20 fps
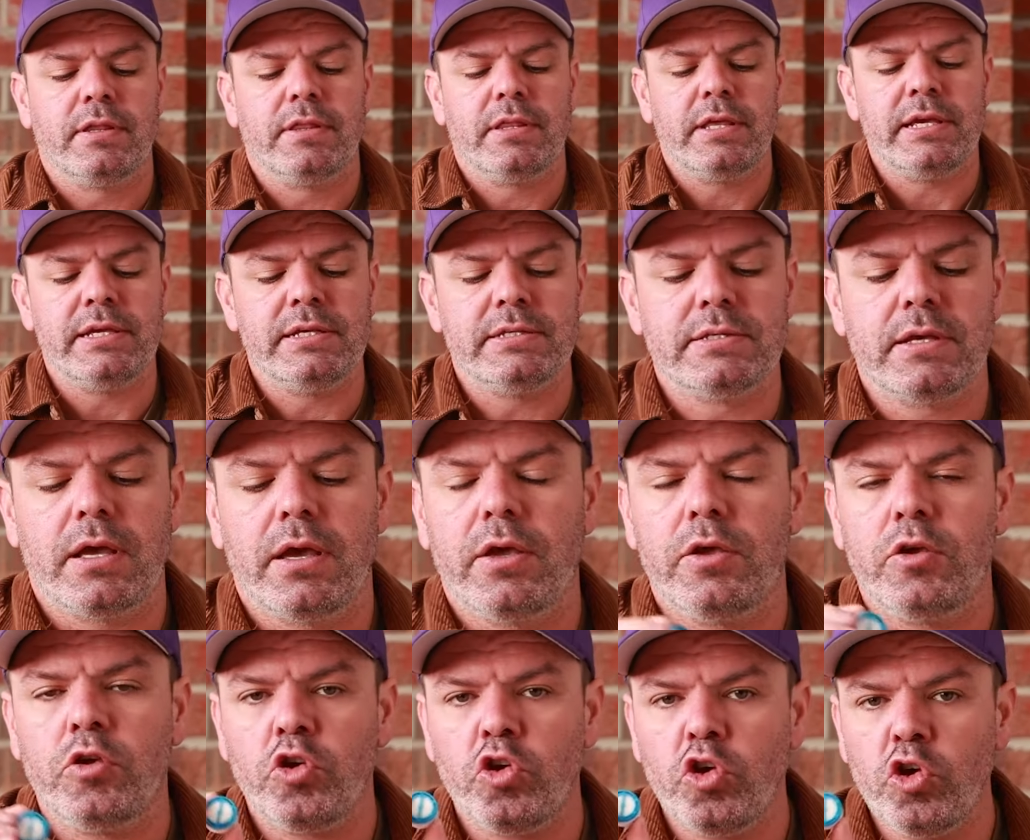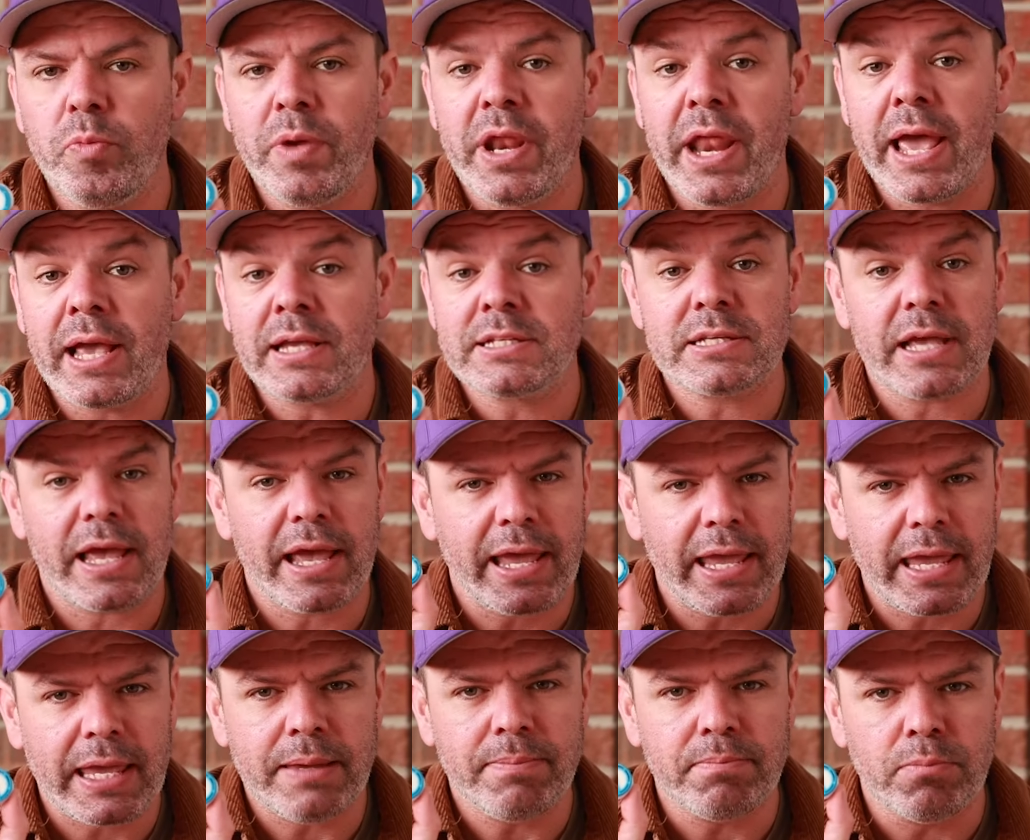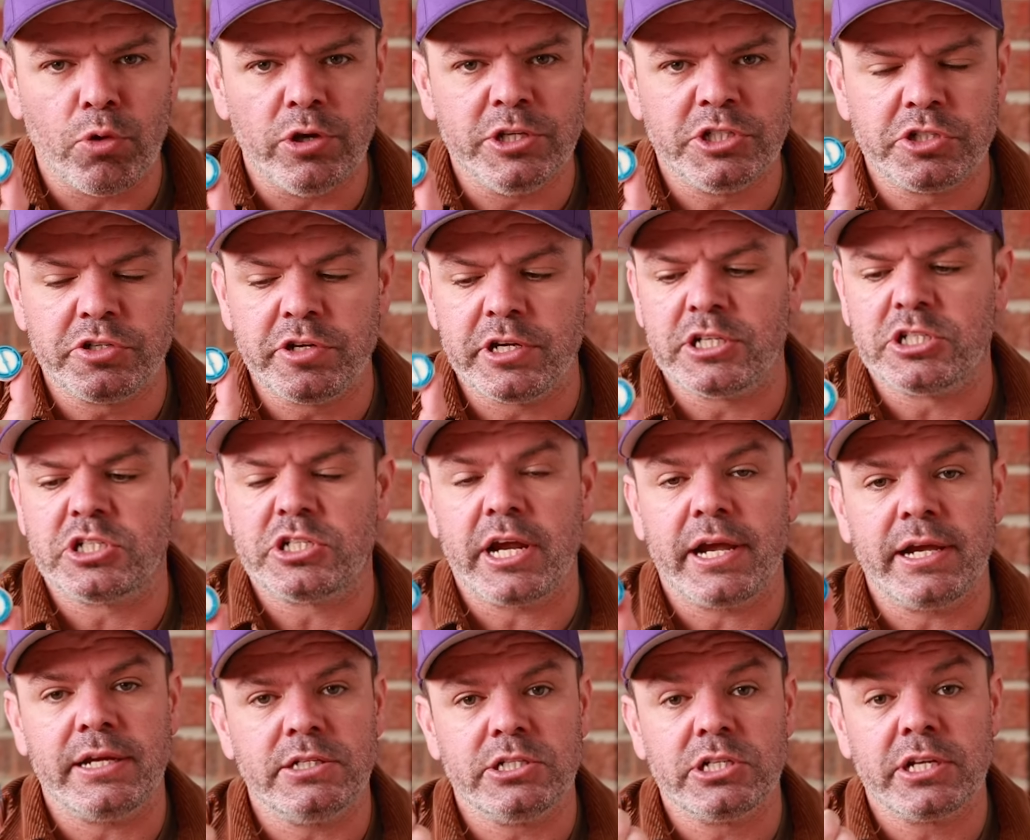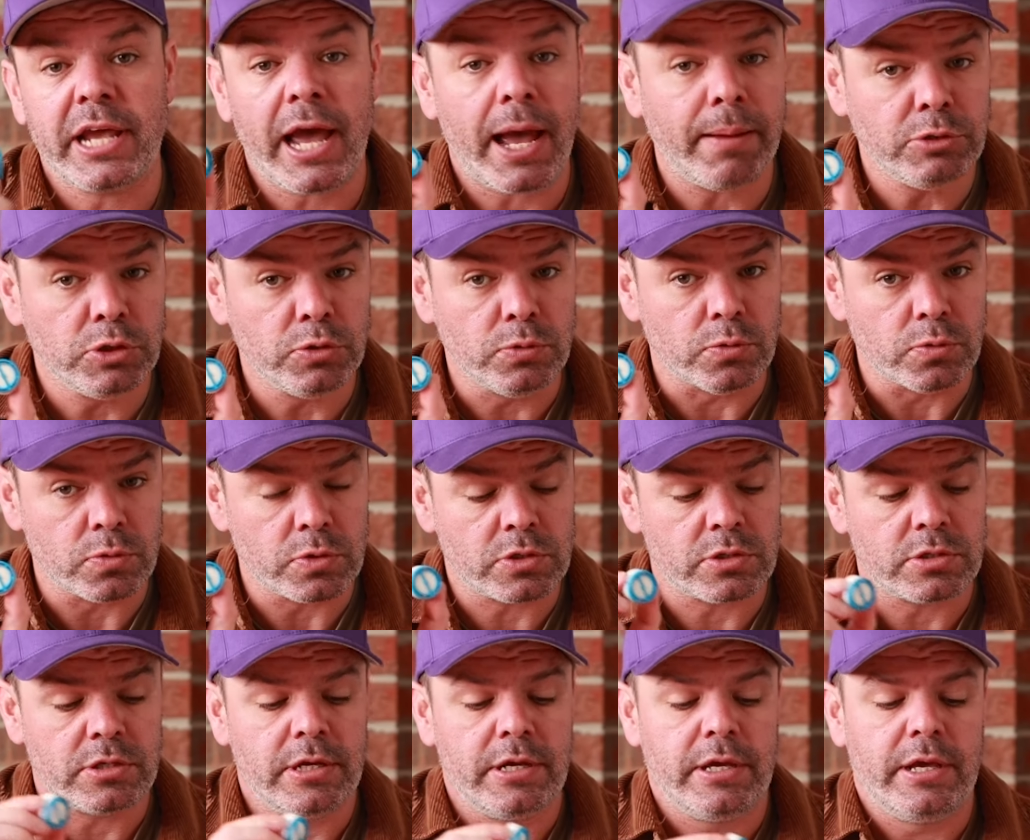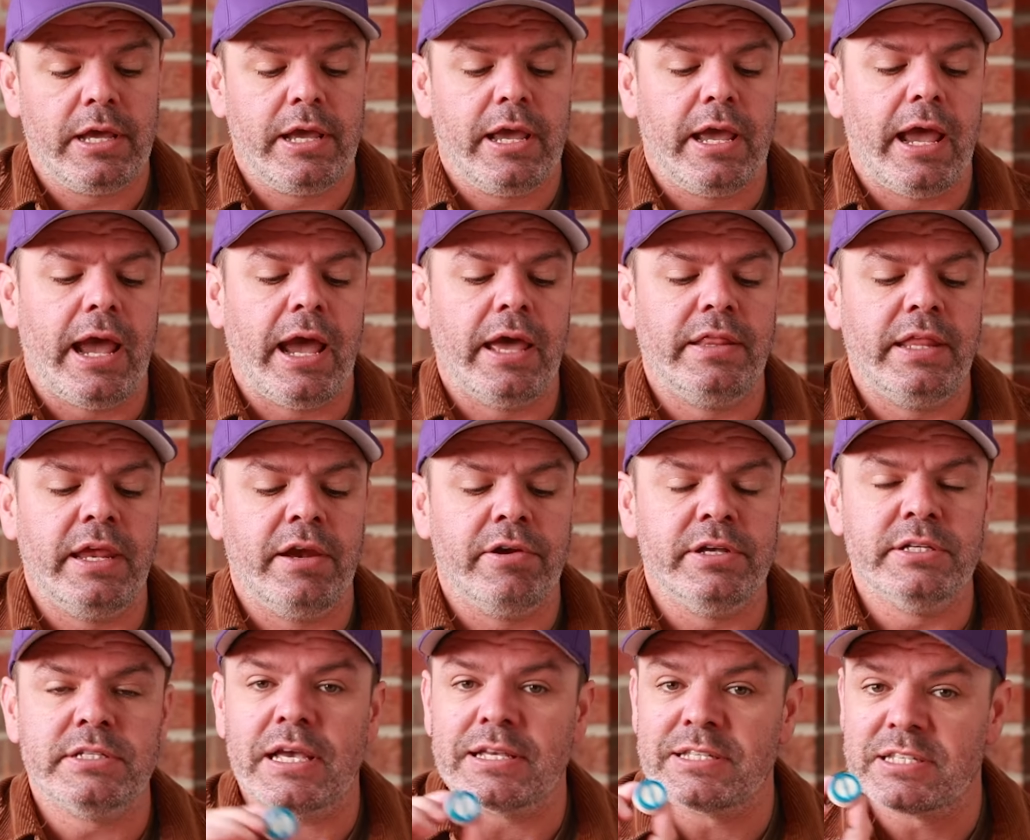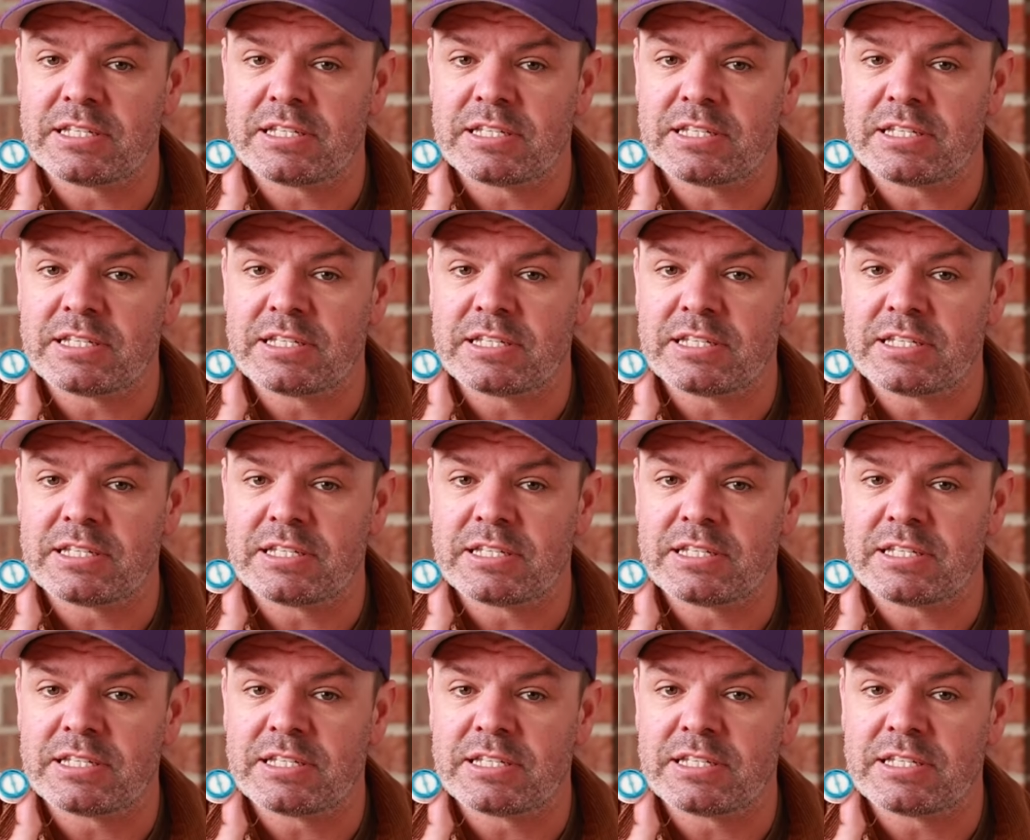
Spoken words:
these Humidex heat moisture exchange capsules. And there is a